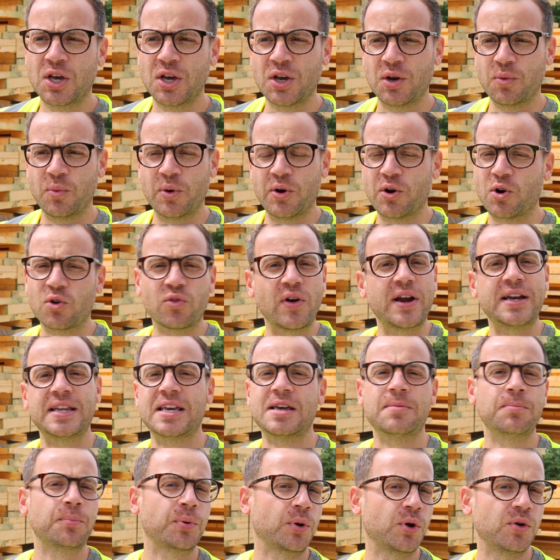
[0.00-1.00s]
we're already
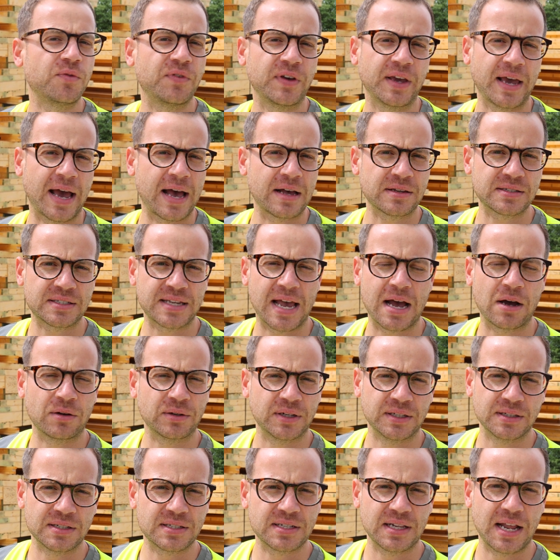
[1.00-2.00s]
improving our sound
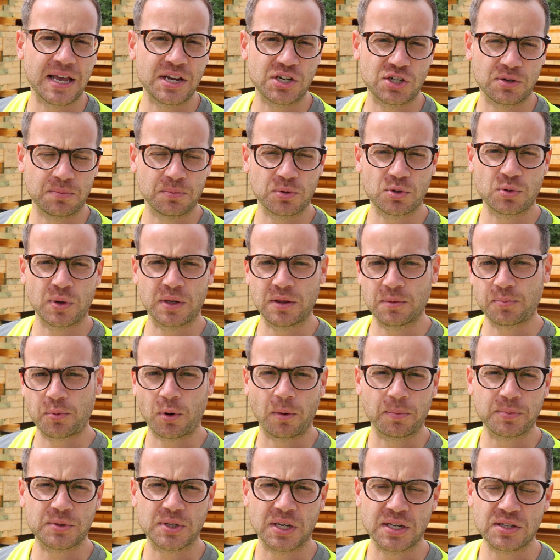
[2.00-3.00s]
insulation between the
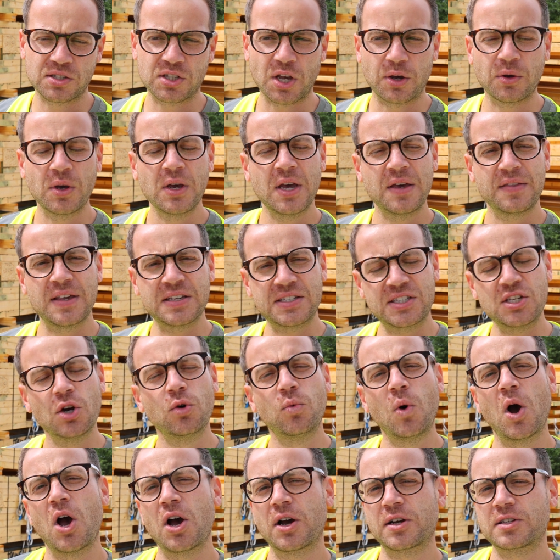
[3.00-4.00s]
properties. So there's still
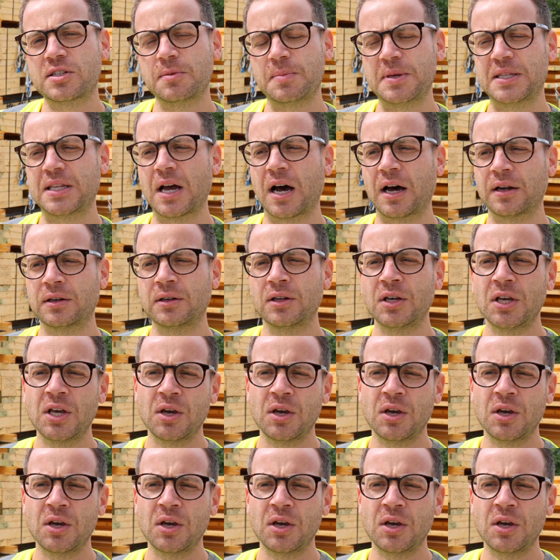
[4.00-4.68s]
work to be done.